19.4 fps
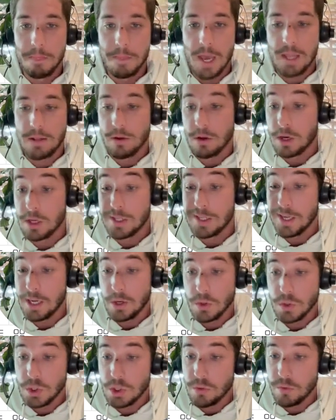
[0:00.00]
It took us
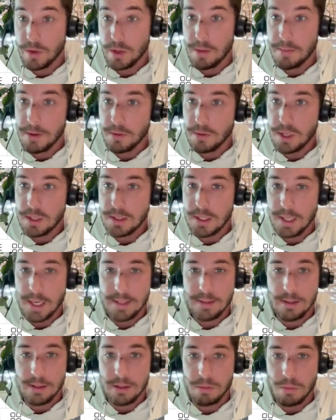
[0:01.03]
years to really build this and
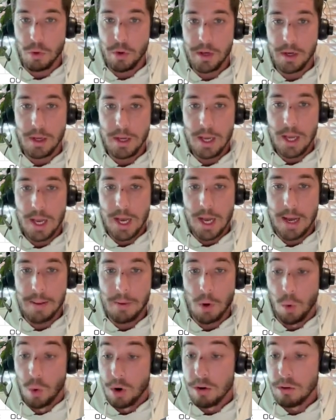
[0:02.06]
get to this point.
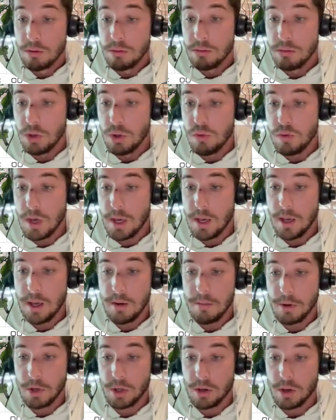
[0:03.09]
Or you
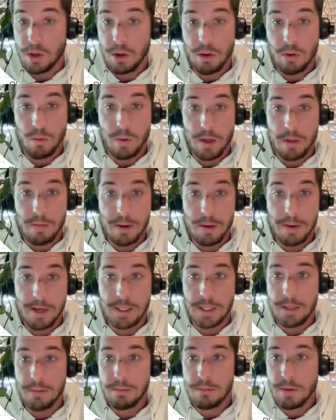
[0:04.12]
can book a call with me and my
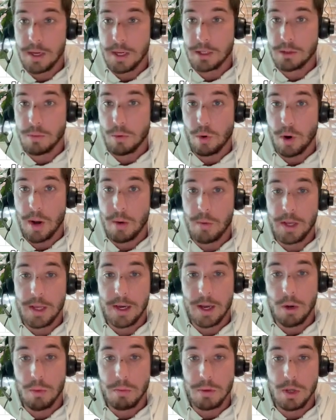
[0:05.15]
team and explore how we can
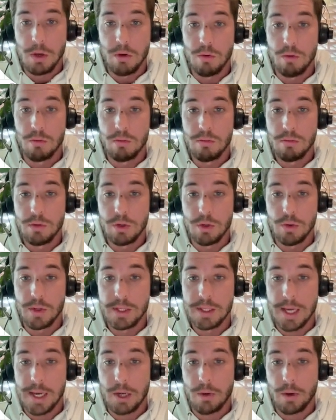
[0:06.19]
help you do
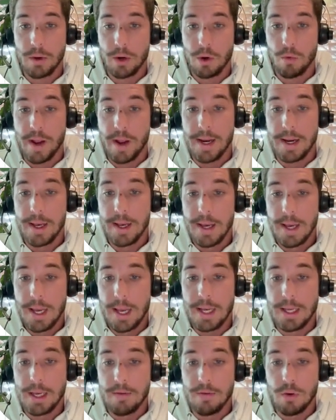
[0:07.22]
this at a quicker rate
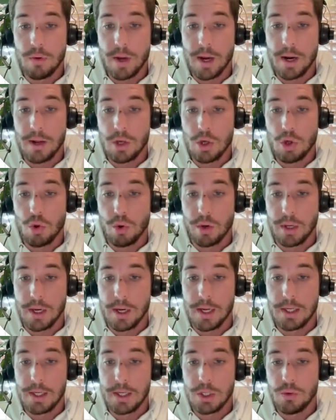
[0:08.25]
and give you kind of the
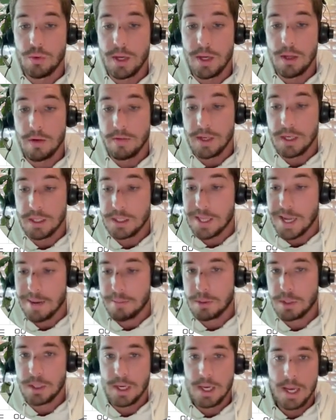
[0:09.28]
shortcut to each of these
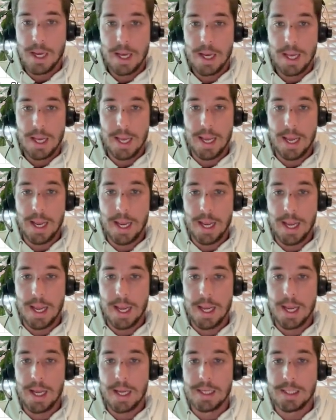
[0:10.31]
steps
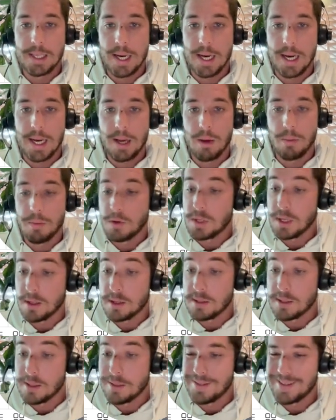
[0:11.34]
and help you take
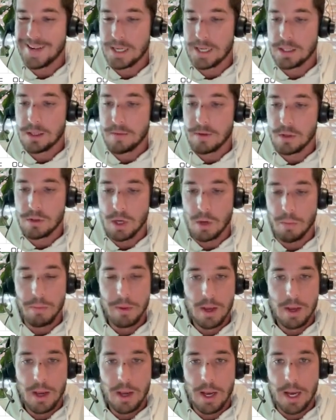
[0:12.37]
this thing to the next level. So
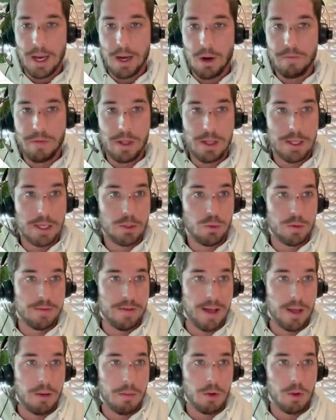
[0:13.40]
hopefully this was
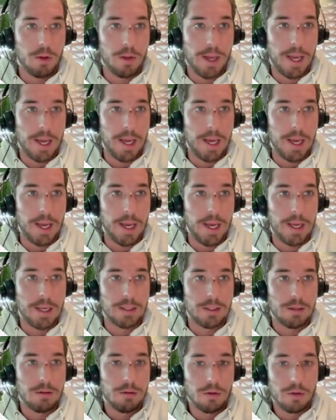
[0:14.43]
valuable,
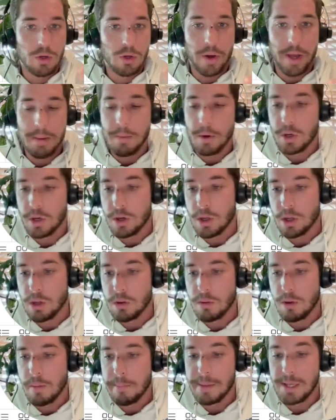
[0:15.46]
and go ahead, book a
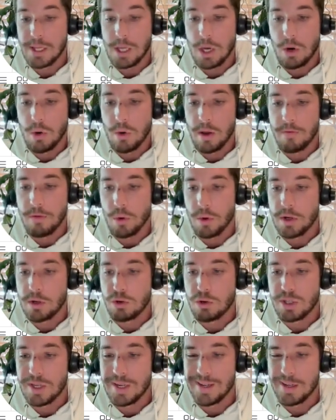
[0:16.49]
call below if you're
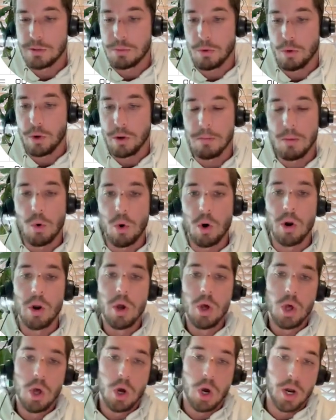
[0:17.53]
interested in exploring more
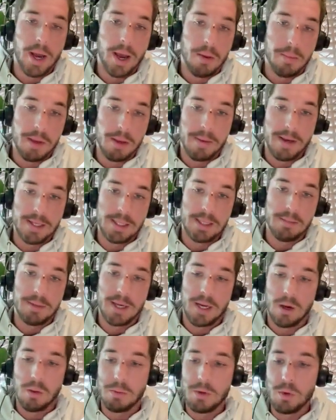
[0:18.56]
on how me and my team
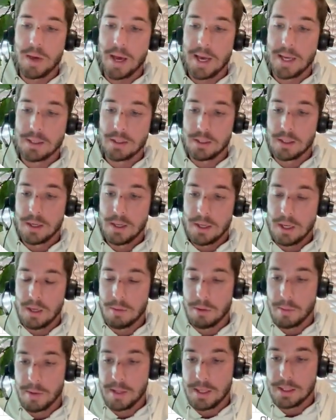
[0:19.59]
can help you guys
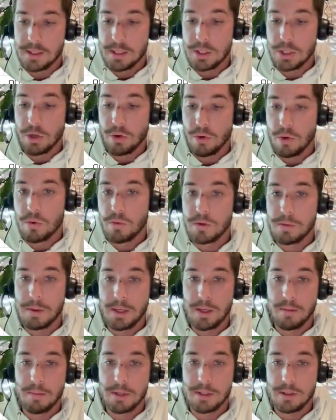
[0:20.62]
implement this into your own
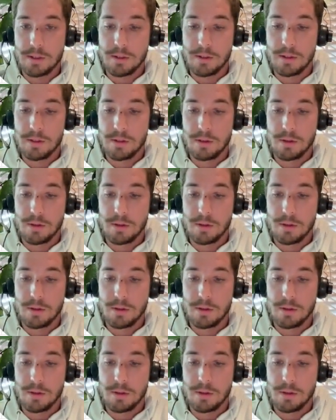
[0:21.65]
speaking businesses.